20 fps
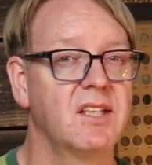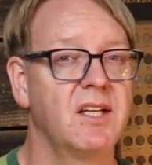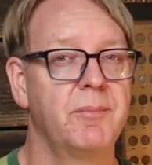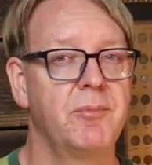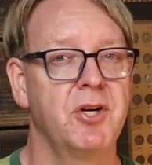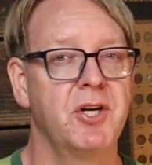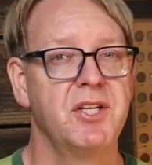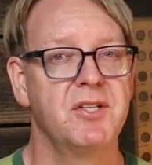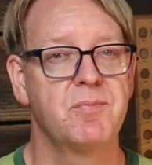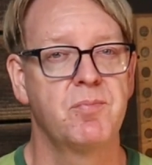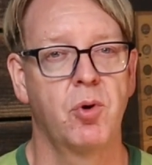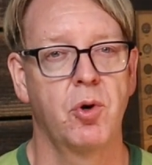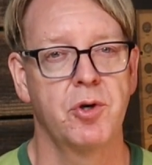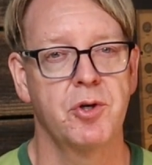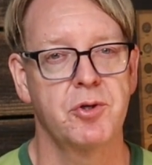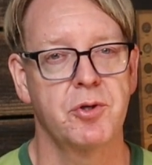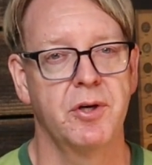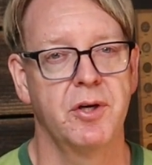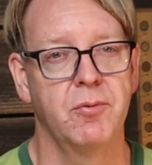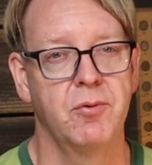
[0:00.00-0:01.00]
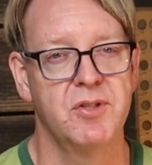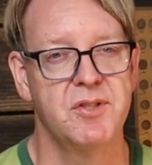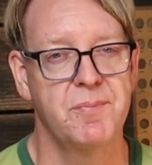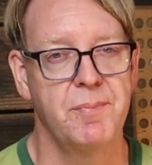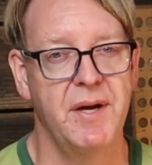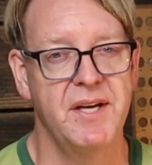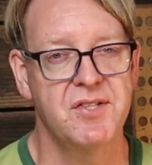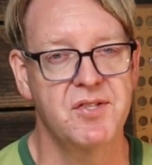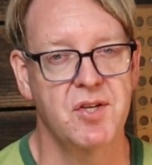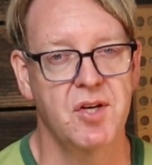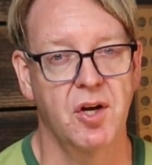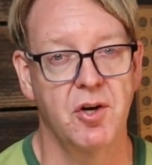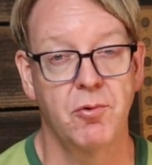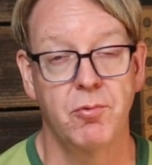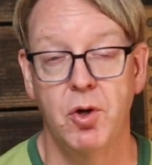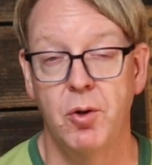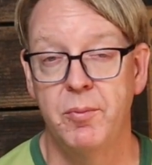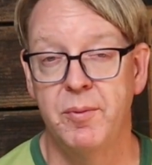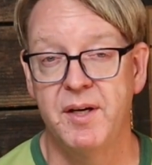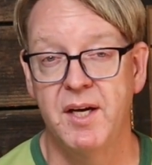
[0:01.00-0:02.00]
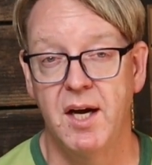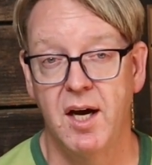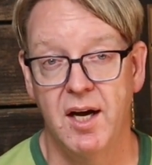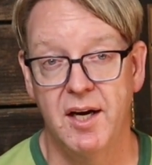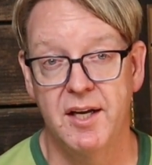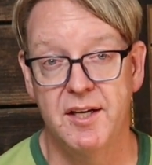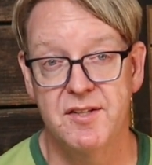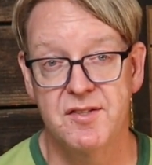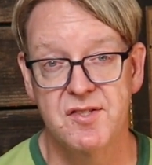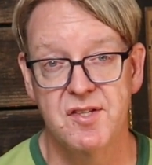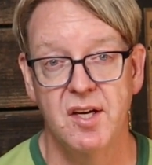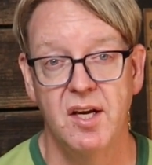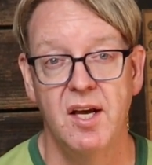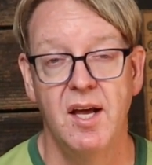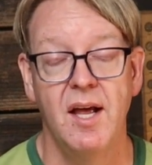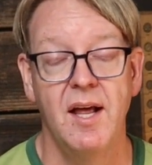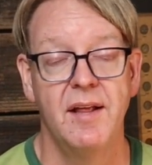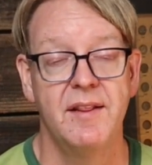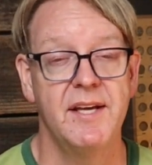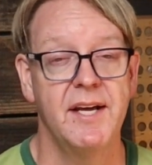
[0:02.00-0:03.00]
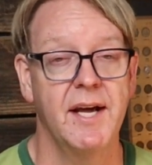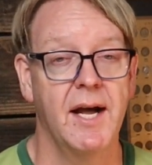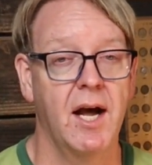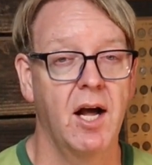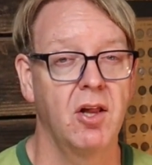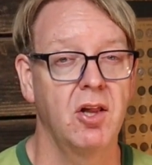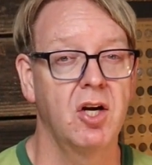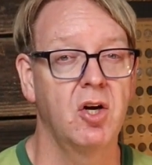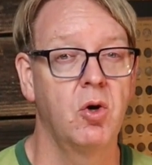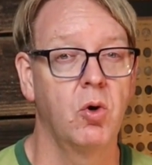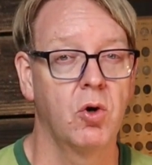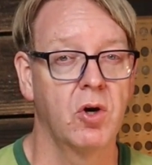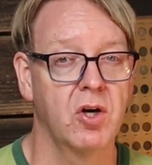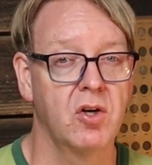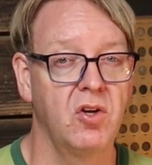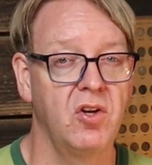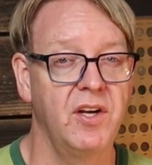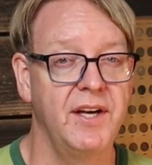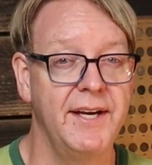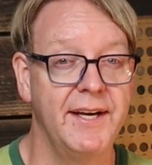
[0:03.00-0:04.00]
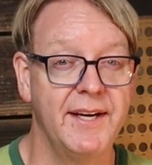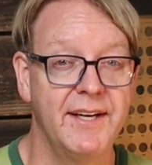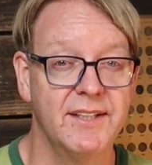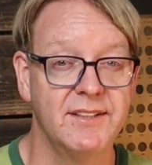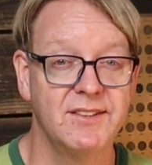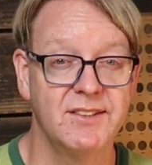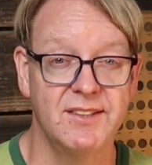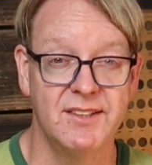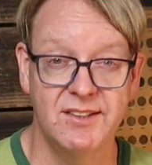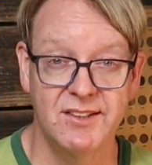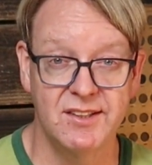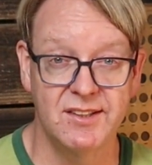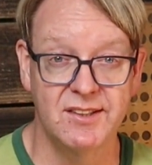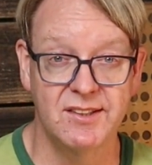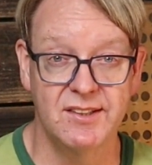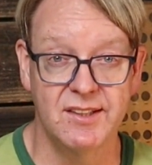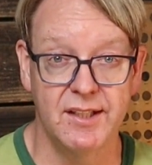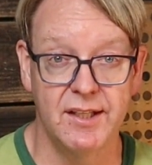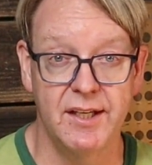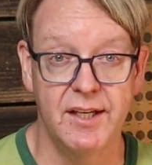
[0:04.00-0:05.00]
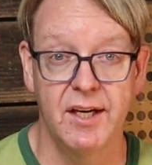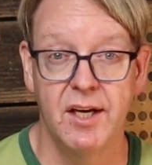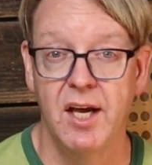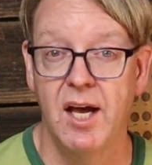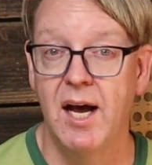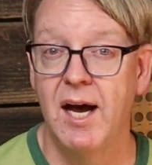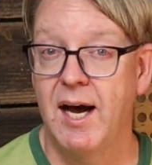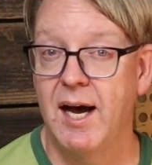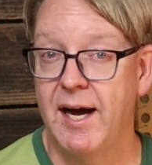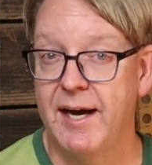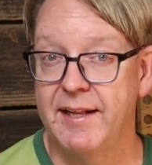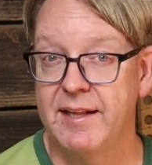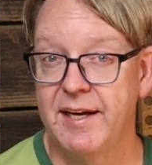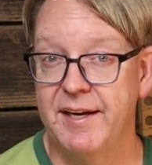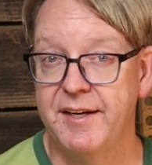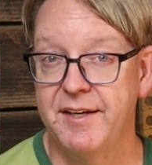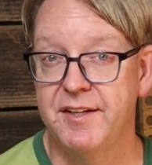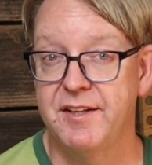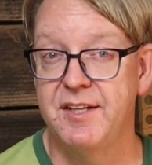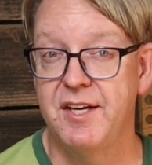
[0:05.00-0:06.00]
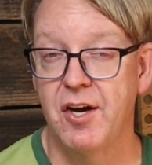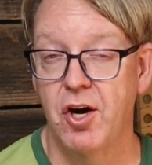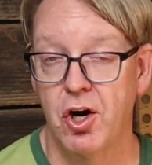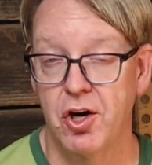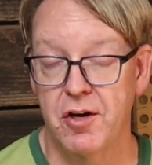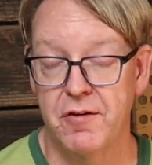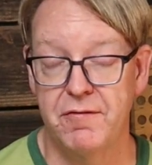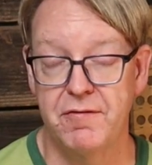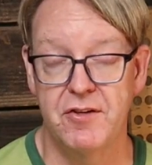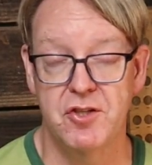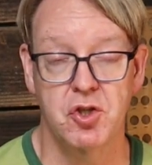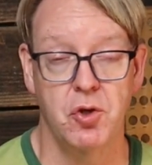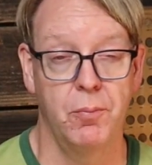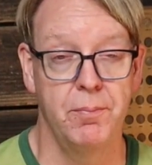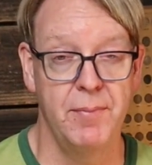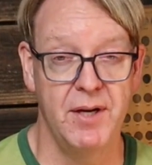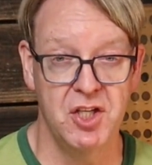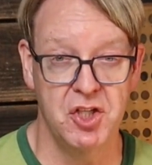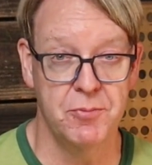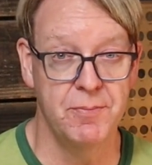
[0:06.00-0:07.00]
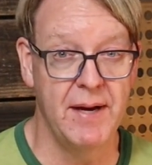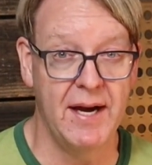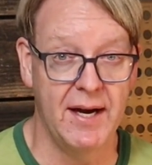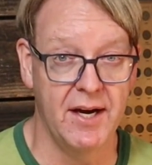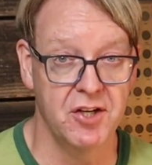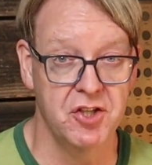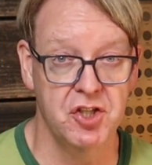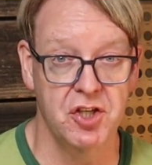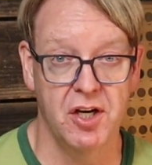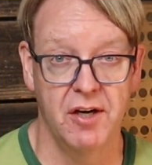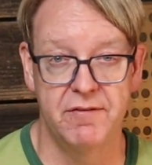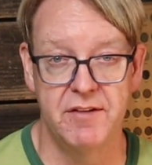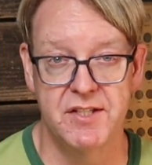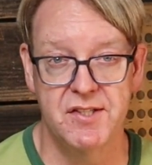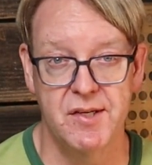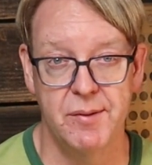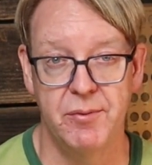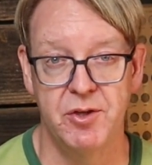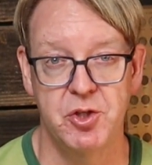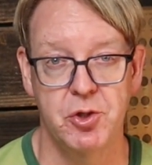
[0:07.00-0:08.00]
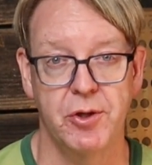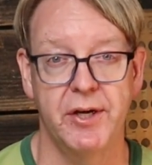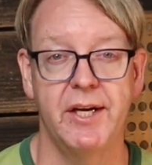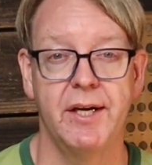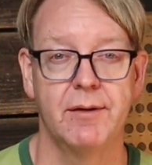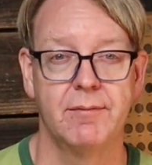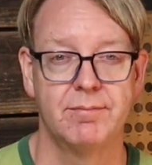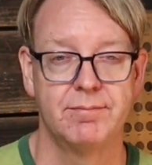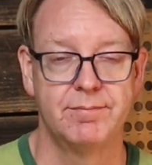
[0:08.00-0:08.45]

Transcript: Liberty's portrait was based on a Roman goddess, the allegorical inconsistency highlighted the artificial mishmash of its imagery.